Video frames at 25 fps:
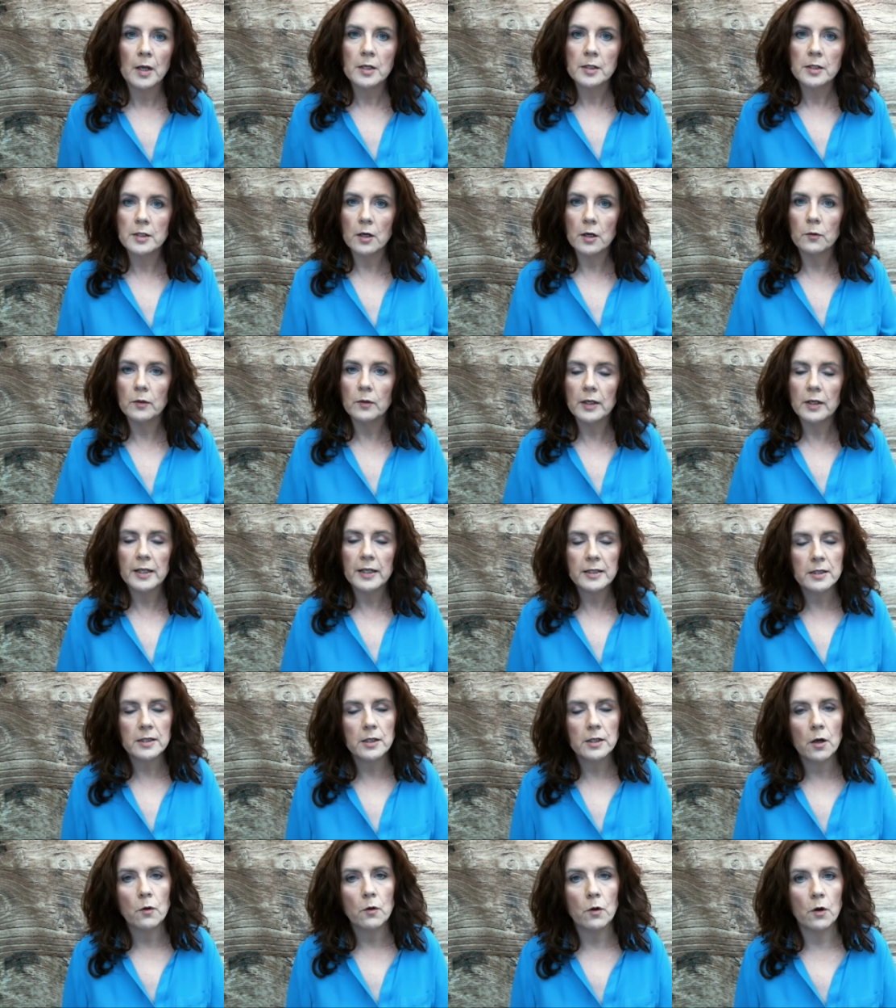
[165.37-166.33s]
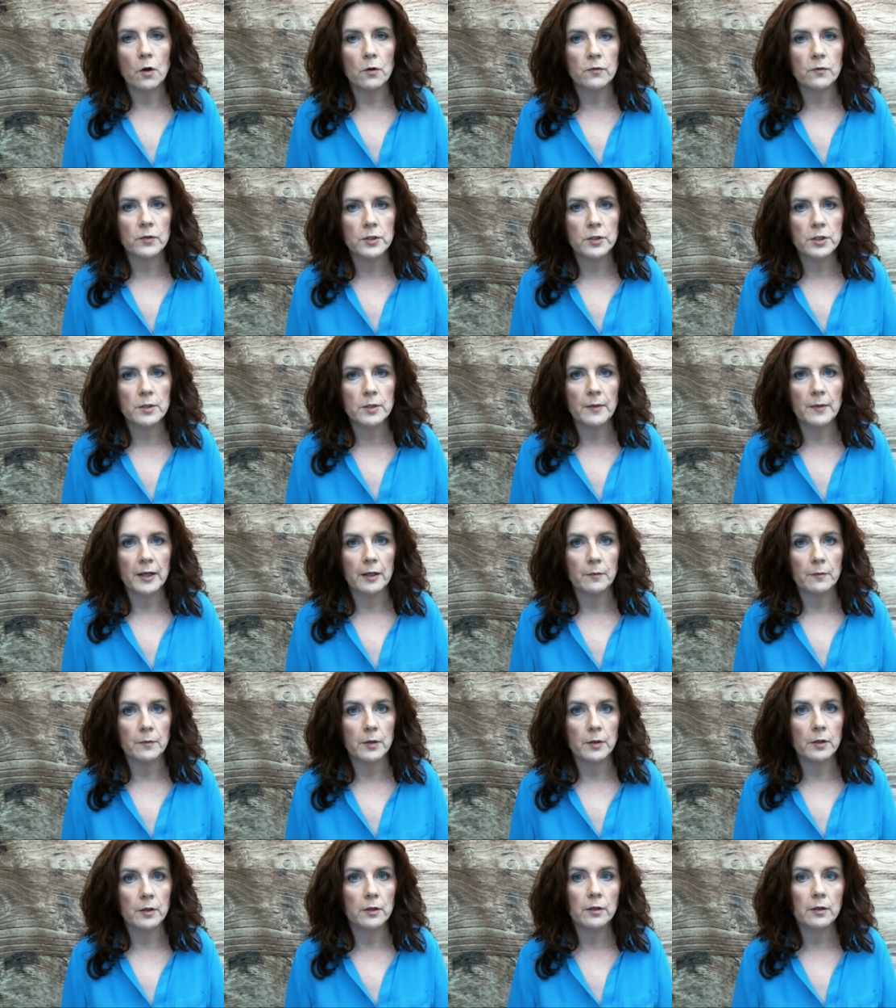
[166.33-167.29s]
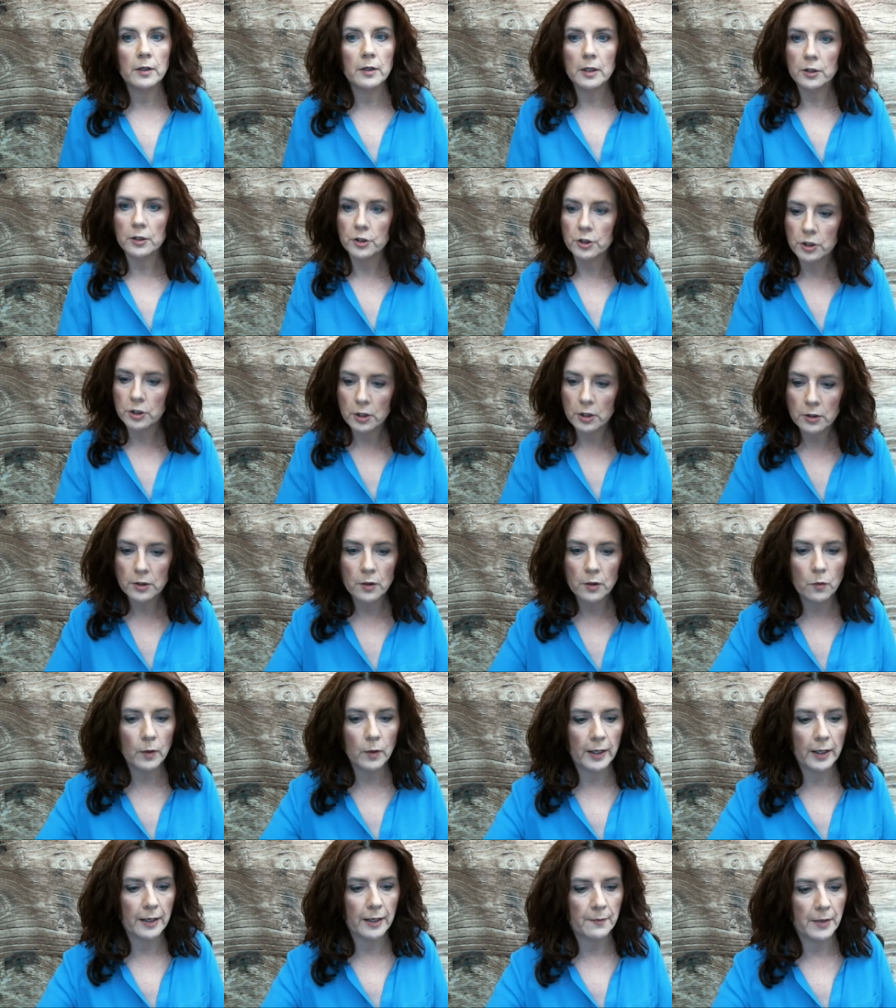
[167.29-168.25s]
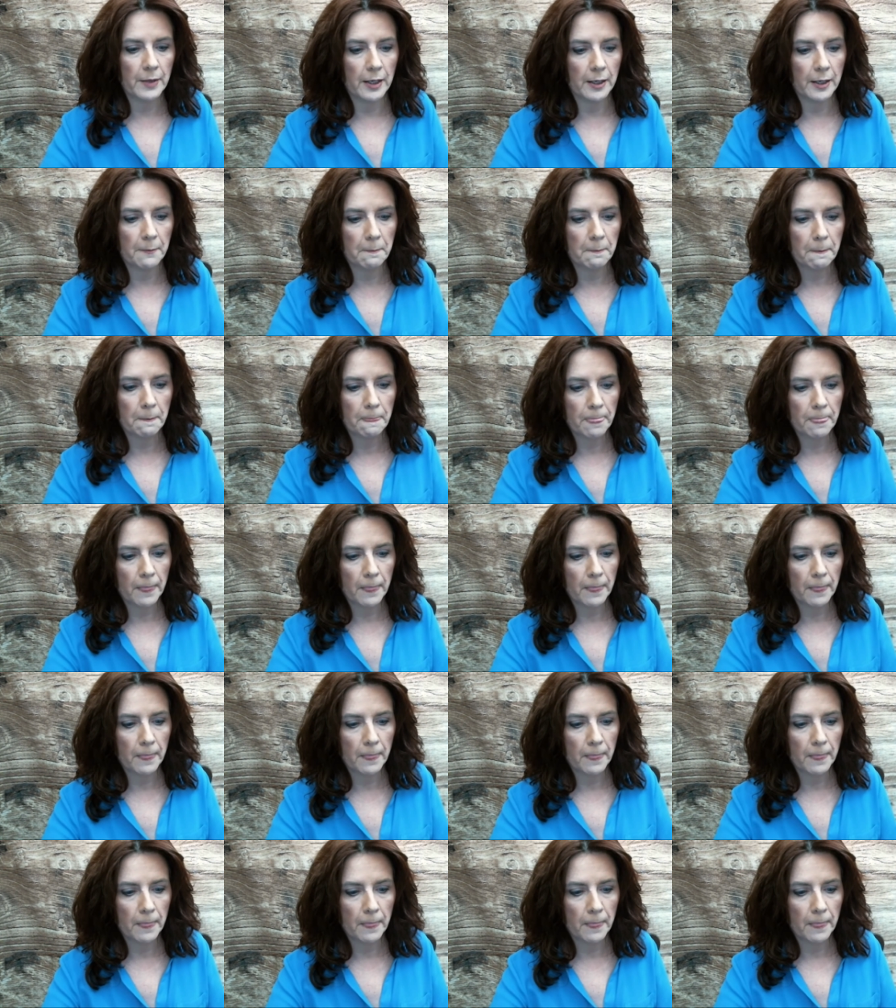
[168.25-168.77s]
So let's go over to my computer and I'll show you what I mean.